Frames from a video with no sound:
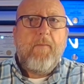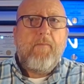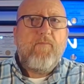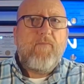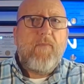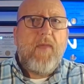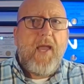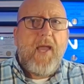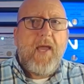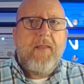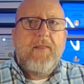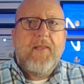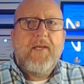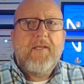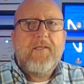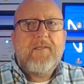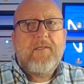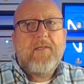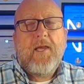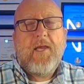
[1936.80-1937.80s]
and
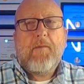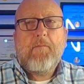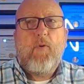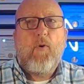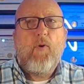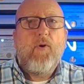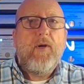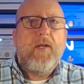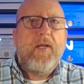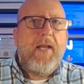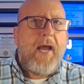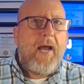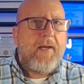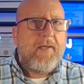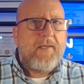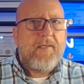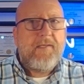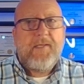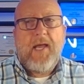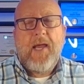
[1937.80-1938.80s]
let's like put it out of
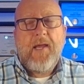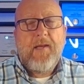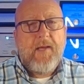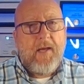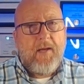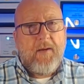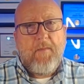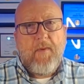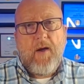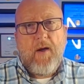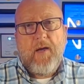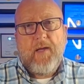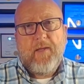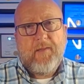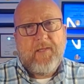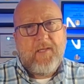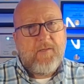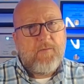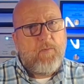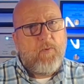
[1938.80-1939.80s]
sight, out of mind.
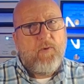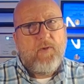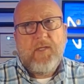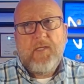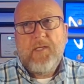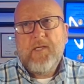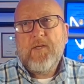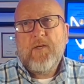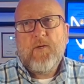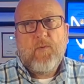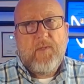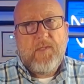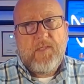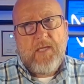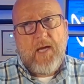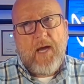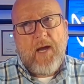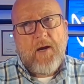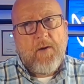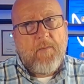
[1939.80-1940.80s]
Let's put it in your
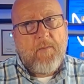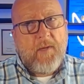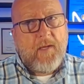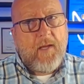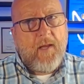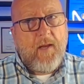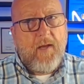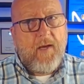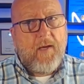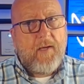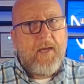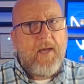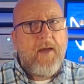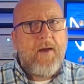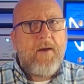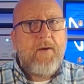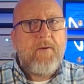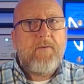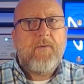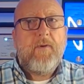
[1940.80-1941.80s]
retirement
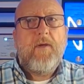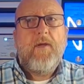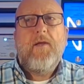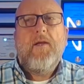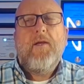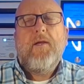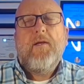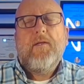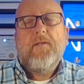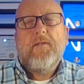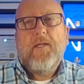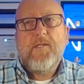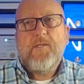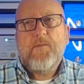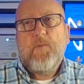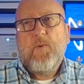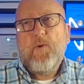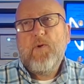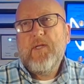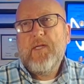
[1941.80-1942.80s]
account. Let's
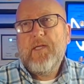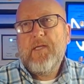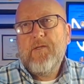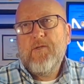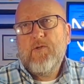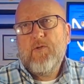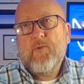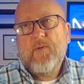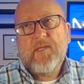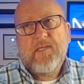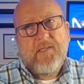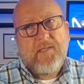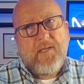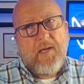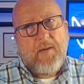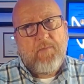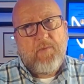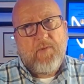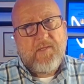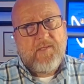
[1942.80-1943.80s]
put it into a
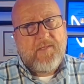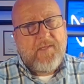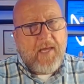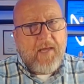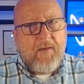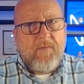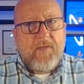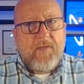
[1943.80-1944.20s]
separate savings